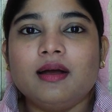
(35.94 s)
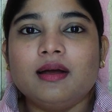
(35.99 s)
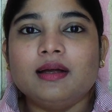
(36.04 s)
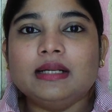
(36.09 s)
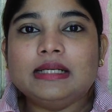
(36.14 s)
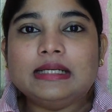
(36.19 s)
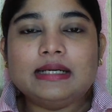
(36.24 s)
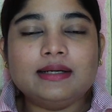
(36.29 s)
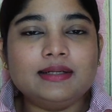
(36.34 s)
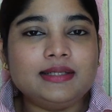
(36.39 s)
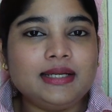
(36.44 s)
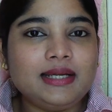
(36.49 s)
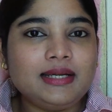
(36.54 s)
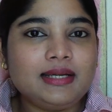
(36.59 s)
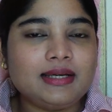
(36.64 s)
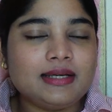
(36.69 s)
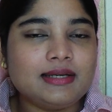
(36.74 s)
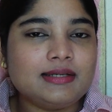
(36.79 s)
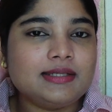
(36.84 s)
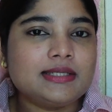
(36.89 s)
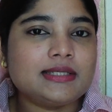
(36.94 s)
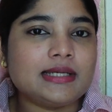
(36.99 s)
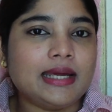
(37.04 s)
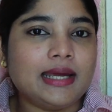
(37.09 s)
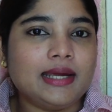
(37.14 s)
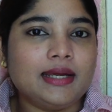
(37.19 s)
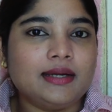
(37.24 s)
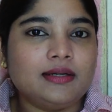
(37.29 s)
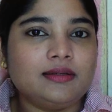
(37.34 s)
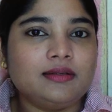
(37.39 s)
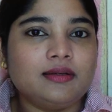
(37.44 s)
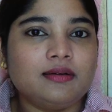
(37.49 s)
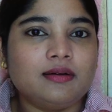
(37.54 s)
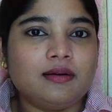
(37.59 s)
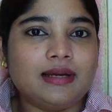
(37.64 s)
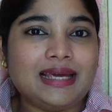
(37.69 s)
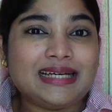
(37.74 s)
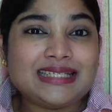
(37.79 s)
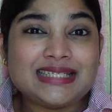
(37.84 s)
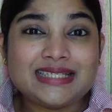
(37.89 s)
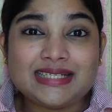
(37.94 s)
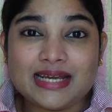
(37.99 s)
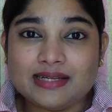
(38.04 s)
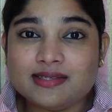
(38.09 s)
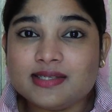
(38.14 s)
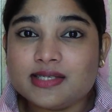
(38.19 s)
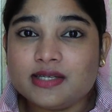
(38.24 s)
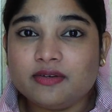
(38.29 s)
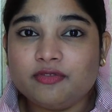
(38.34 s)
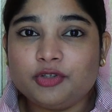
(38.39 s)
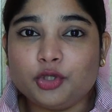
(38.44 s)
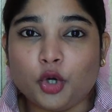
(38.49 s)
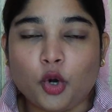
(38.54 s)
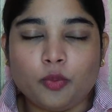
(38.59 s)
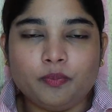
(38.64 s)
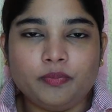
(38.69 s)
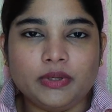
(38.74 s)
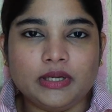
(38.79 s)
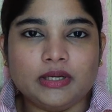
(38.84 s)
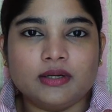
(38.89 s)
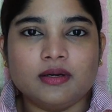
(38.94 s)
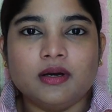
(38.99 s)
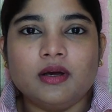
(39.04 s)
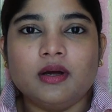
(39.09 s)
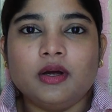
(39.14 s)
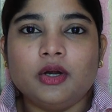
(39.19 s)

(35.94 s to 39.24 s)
Learning is an extensive topic.